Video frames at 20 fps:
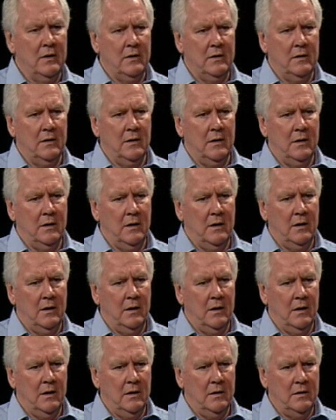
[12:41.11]
in
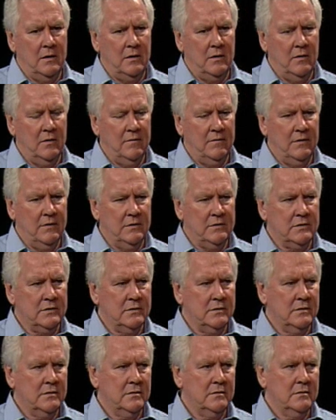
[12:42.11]
the universe,